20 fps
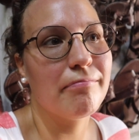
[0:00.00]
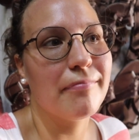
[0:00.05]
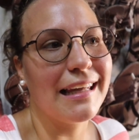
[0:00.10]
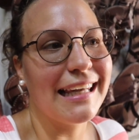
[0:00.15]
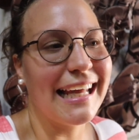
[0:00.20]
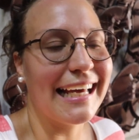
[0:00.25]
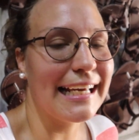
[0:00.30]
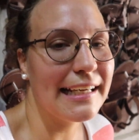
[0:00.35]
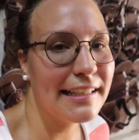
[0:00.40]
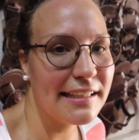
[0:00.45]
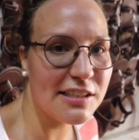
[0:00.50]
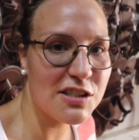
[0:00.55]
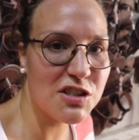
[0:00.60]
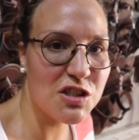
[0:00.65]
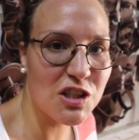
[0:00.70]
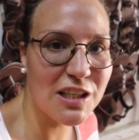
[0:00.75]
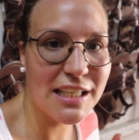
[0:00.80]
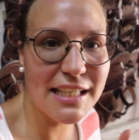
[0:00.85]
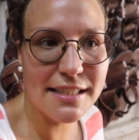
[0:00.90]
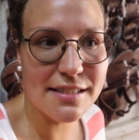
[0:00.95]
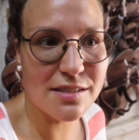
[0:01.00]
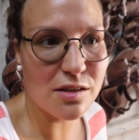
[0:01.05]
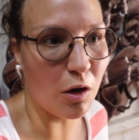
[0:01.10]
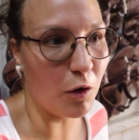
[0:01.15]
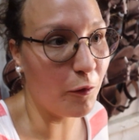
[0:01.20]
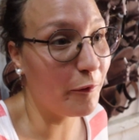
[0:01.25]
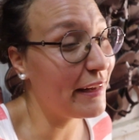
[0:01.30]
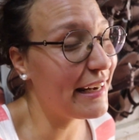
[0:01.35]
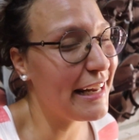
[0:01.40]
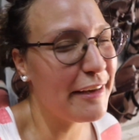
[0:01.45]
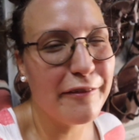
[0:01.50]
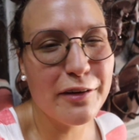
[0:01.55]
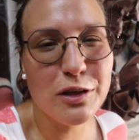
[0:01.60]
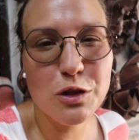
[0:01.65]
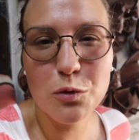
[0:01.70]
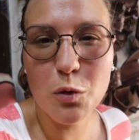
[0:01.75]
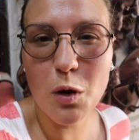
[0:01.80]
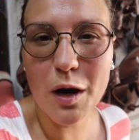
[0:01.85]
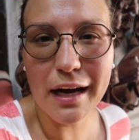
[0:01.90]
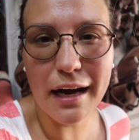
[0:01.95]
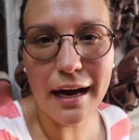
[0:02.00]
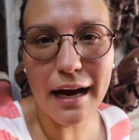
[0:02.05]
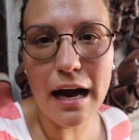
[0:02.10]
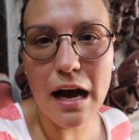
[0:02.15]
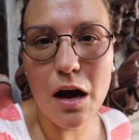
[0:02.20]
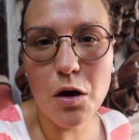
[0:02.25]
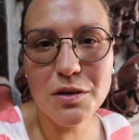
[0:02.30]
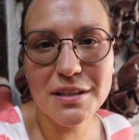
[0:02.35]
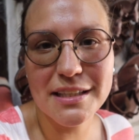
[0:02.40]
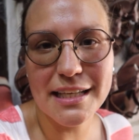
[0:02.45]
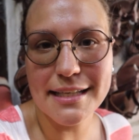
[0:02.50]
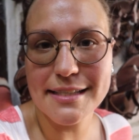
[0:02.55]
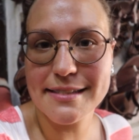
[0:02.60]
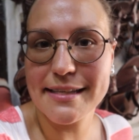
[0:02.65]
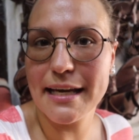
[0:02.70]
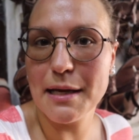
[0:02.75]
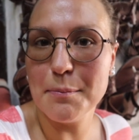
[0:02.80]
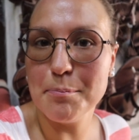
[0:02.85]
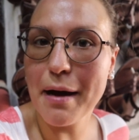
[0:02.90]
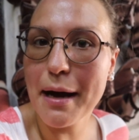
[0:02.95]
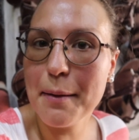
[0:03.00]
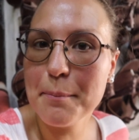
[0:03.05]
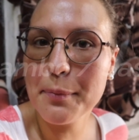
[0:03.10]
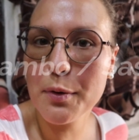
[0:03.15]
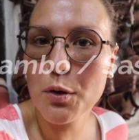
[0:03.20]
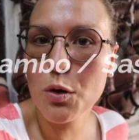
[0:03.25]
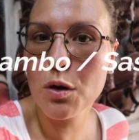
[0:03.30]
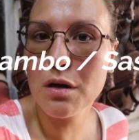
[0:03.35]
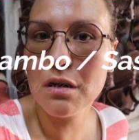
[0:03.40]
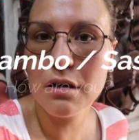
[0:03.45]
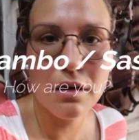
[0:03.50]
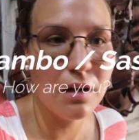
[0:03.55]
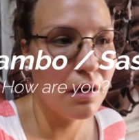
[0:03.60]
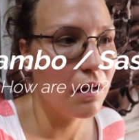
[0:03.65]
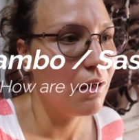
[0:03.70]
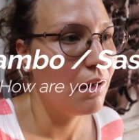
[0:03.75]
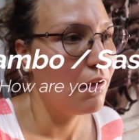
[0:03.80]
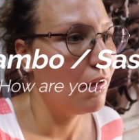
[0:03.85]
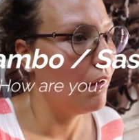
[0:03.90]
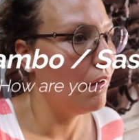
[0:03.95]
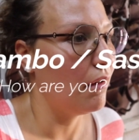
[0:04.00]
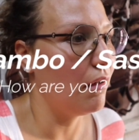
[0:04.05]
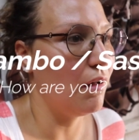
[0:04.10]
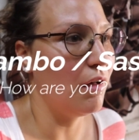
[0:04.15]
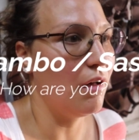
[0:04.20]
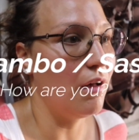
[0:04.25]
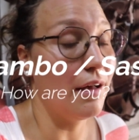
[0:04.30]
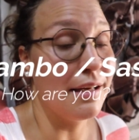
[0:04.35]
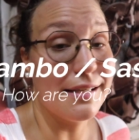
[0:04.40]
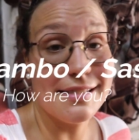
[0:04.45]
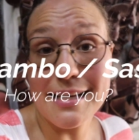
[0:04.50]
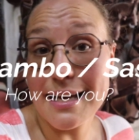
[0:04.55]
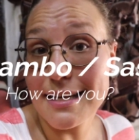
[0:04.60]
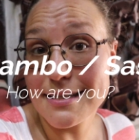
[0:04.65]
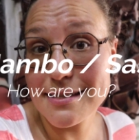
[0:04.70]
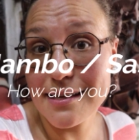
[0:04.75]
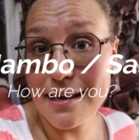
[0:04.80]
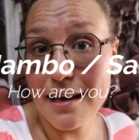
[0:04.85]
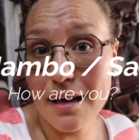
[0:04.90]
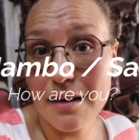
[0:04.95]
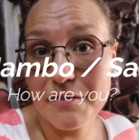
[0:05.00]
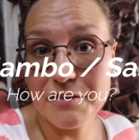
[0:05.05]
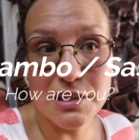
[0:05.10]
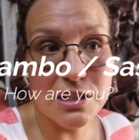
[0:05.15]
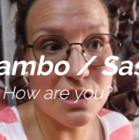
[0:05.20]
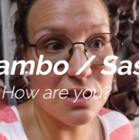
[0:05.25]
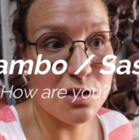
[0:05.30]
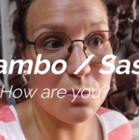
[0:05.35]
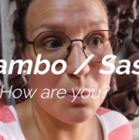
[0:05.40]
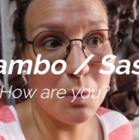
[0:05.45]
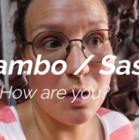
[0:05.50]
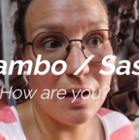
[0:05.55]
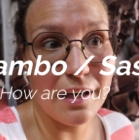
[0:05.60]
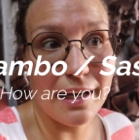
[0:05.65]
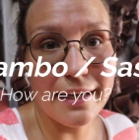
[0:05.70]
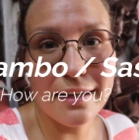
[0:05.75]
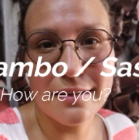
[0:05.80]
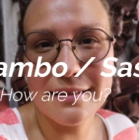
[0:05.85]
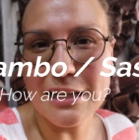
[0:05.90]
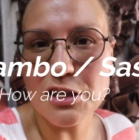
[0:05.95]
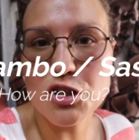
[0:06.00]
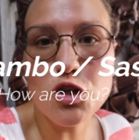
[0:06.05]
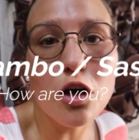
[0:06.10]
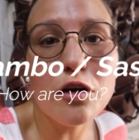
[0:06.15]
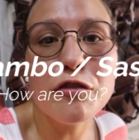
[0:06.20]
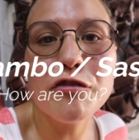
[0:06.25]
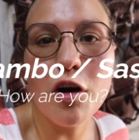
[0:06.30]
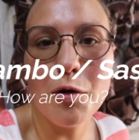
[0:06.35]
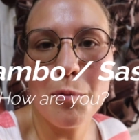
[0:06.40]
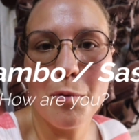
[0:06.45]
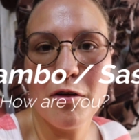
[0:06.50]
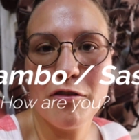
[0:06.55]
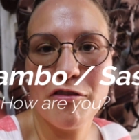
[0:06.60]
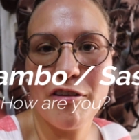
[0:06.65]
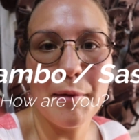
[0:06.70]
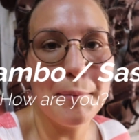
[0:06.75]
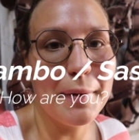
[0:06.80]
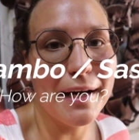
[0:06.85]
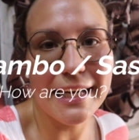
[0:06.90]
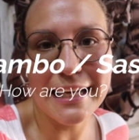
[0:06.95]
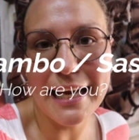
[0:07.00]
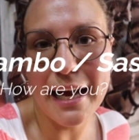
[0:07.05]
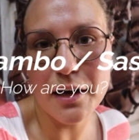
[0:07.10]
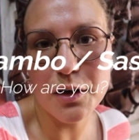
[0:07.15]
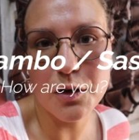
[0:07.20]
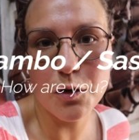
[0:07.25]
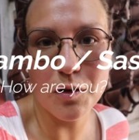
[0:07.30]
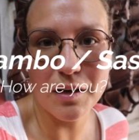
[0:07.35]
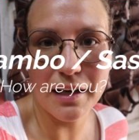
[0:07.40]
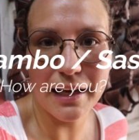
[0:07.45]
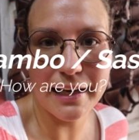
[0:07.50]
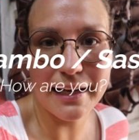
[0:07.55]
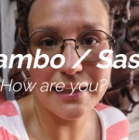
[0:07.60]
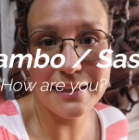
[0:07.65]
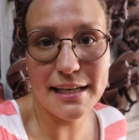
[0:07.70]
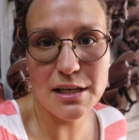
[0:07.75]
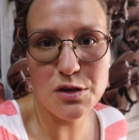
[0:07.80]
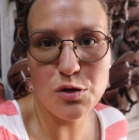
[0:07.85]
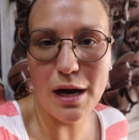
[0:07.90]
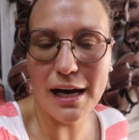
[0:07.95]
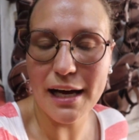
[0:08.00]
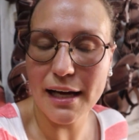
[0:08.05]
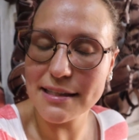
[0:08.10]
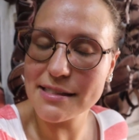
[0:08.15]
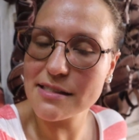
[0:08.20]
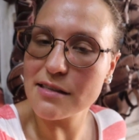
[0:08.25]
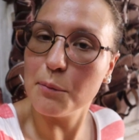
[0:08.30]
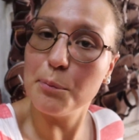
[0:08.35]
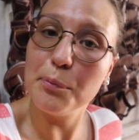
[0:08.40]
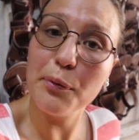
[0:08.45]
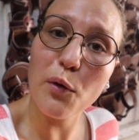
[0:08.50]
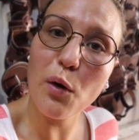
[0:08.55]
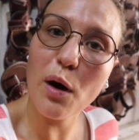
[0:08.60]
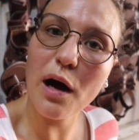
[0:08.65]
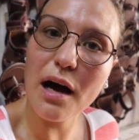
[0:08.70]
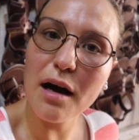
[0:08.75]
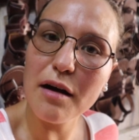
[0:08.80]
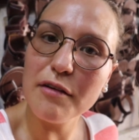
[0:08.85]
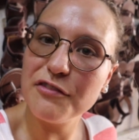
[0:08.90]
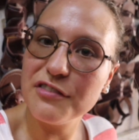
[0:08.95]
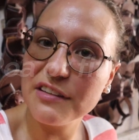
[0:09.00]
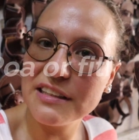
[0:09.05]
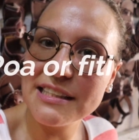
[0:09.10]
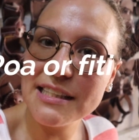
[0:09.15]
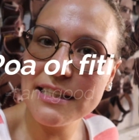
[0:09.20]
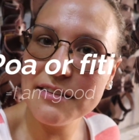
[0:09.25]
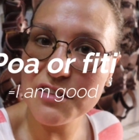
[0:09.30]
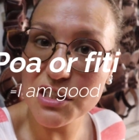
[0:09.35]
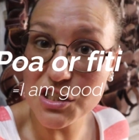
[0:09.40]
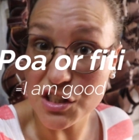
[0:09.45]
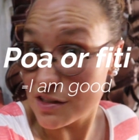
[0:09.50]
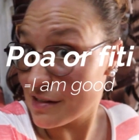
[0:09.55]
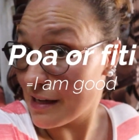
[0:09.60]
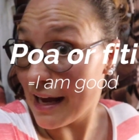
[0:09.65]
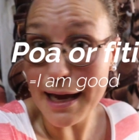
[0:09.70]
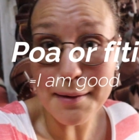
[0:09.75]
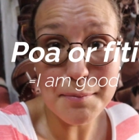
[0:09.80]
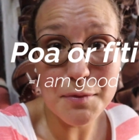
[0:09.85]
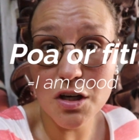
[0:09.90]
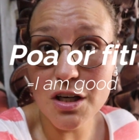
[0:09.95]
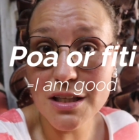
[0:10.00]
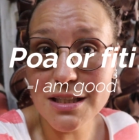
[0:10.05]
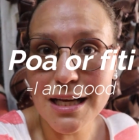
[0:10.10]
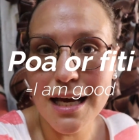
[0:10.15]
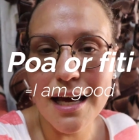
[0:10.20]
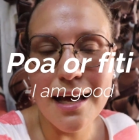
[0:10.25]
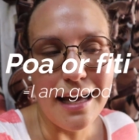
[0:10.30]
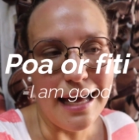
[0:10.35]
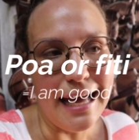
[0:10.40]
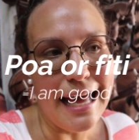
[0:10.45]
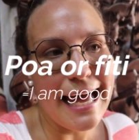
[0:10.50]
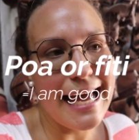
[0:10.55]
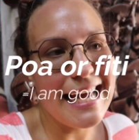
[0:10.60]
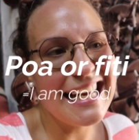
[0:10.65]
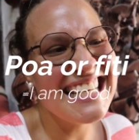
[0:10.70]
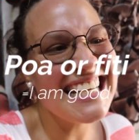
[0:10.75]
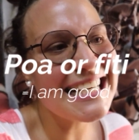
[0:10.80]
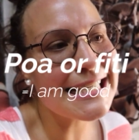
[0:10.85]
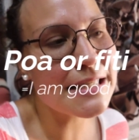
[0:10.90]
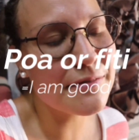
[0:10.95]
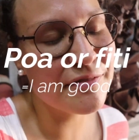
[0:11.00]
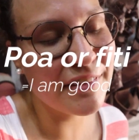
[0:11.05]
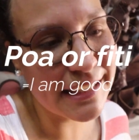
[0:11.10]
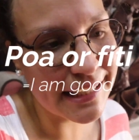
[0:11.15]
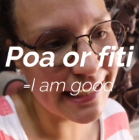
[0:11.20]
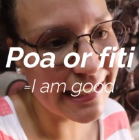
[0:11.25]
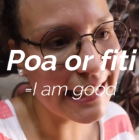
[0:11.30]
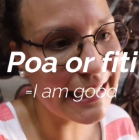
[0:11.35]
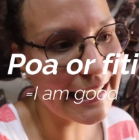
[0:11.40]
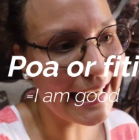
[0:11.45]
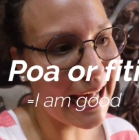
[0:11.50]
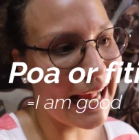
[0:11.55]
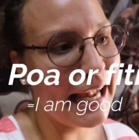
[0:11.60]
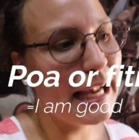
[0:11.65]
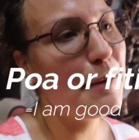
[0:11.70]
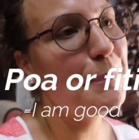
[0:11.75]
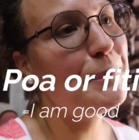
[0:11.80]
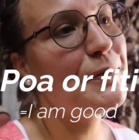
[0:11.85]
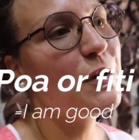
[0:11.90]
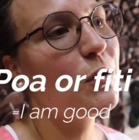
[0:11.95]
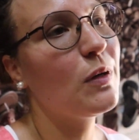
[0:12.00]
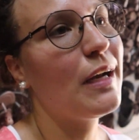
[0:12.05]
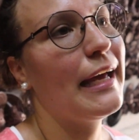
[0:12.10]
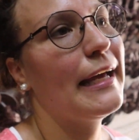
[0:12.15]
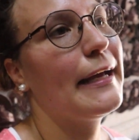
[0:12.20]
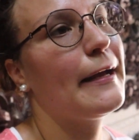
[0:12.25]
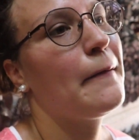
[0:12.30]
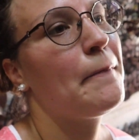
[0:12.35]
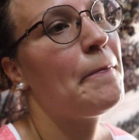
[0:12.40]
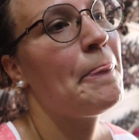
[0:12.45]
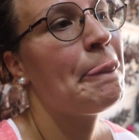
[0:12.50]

like in the streets or whenever you walk around, they say mambo, sasa, which is more like the short form of habari yako, like, and then you answer poa, fiti, which is I'm good. And this will really help you, like,